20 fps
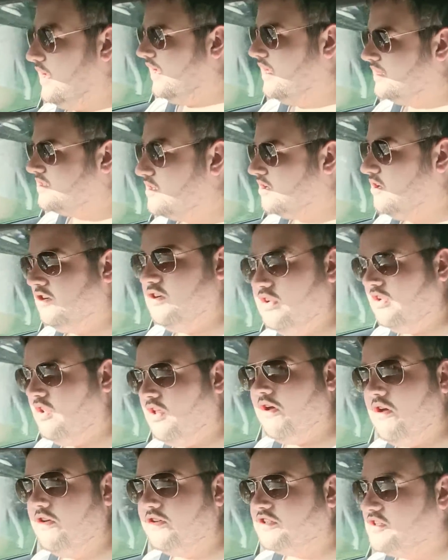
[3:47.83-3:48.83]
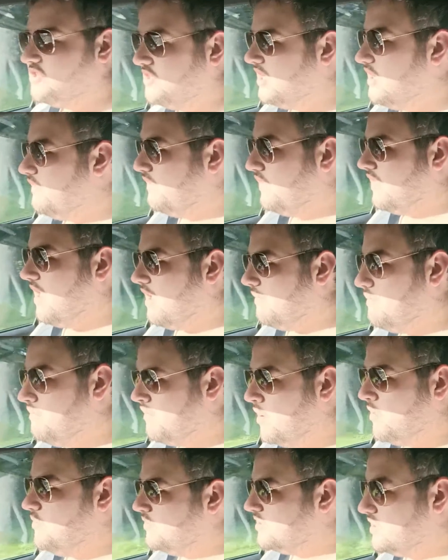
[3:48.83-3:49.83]
it's got a lot of stuff that
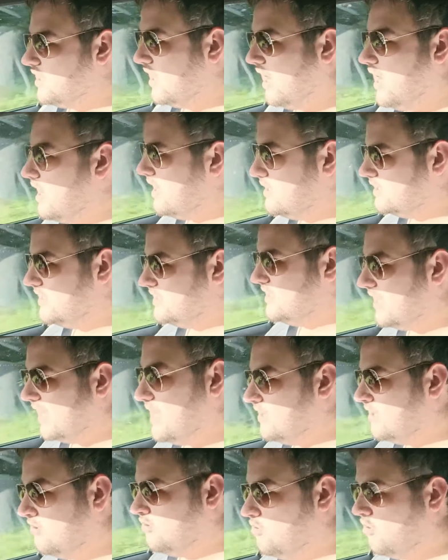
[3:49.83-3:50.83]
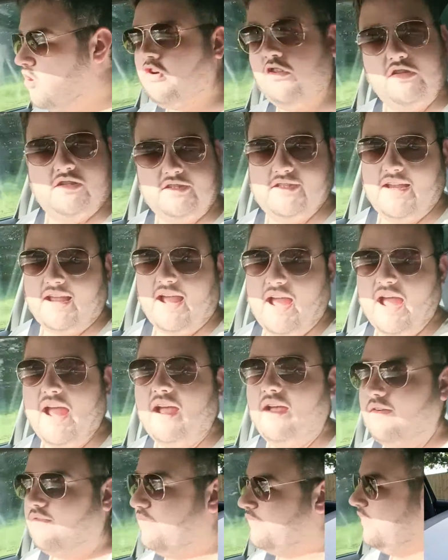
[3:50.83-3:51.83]
most cars tend not to
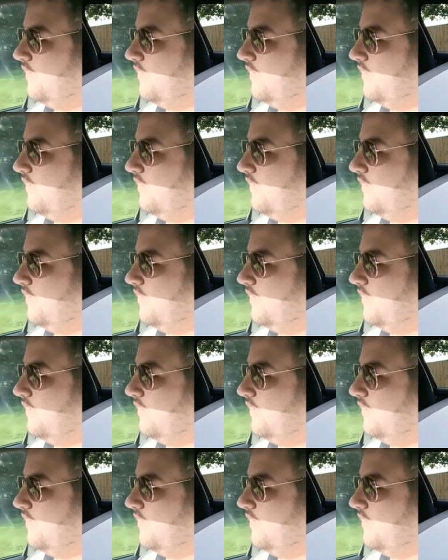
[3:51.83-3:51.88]
have.